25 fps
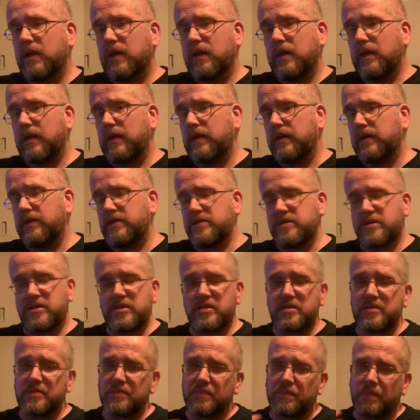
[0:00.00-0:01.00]
And
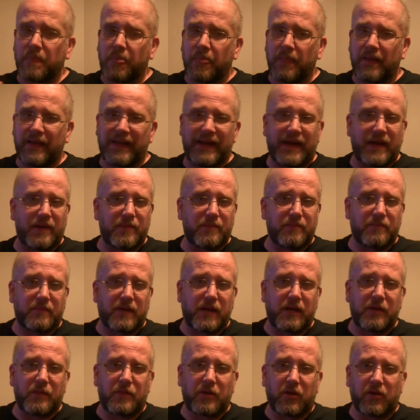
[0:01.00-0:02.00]
again, my
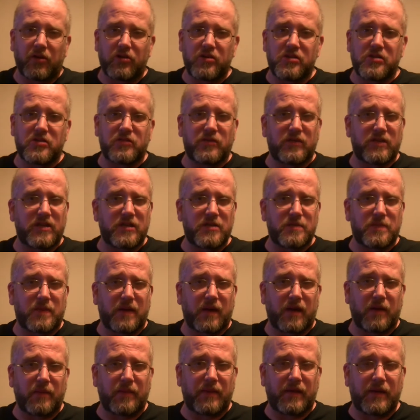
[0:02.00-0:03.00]
apologies for this
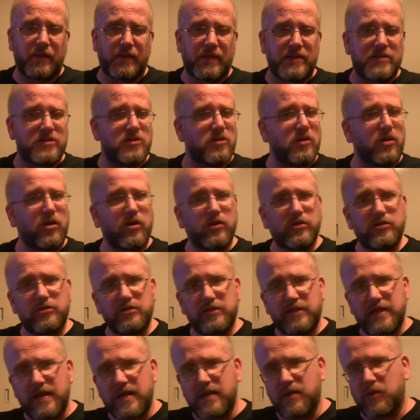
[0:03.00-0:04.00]
part being a bit too long.
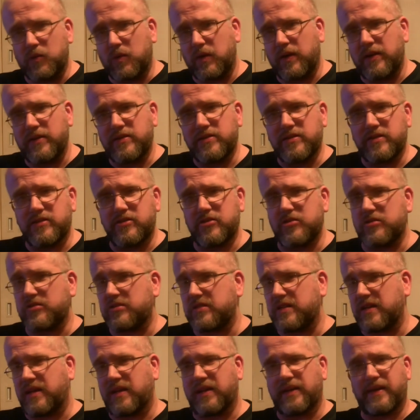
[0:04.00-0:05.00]
Kind of wanted to just
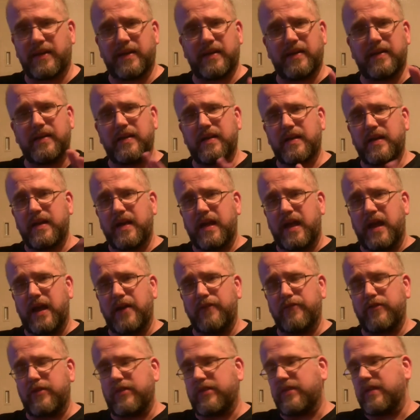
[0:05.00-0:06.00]
tell you
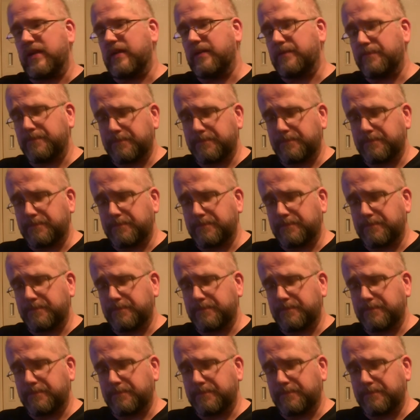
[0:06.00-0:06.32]
everything.